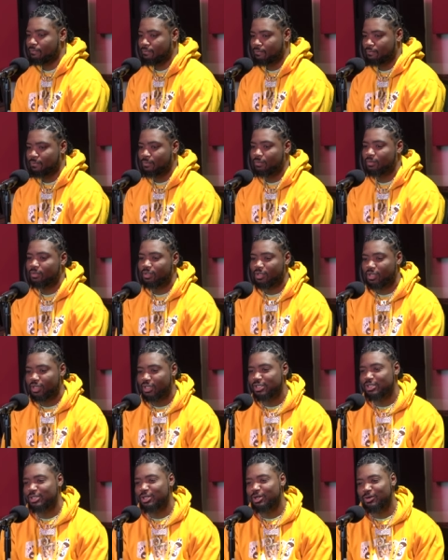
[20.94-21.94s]
How you doing, bro?
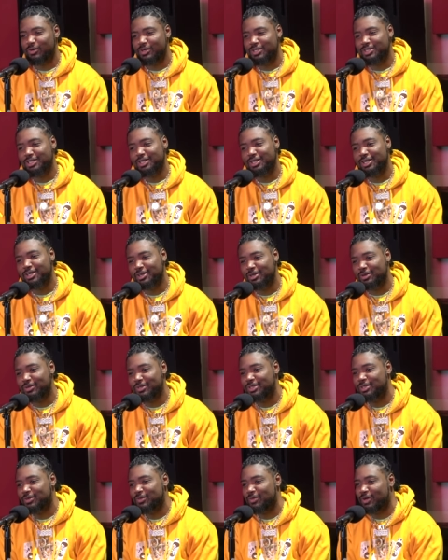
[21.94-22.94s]
Yes, sir, what's the deal?
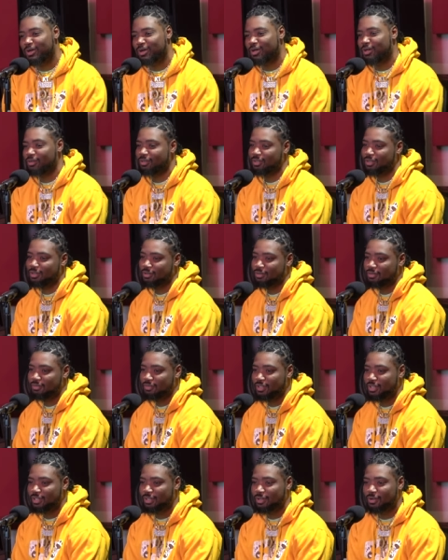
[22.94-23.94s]
What's the word? You know,
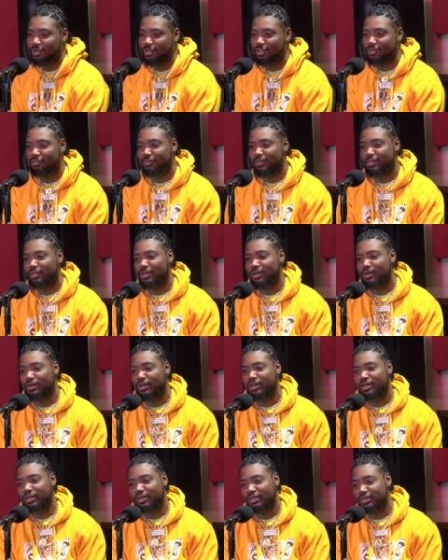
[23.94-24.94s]
feeling great, feeling
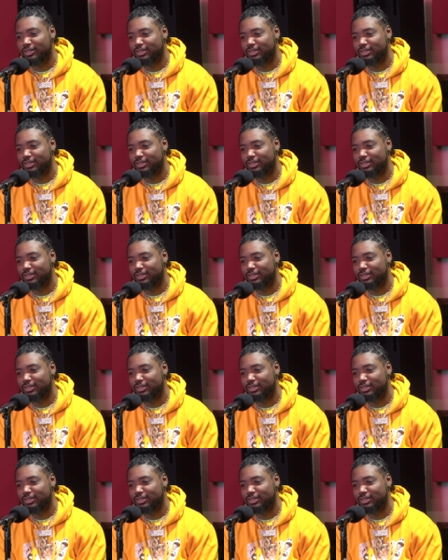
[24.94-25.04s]
great.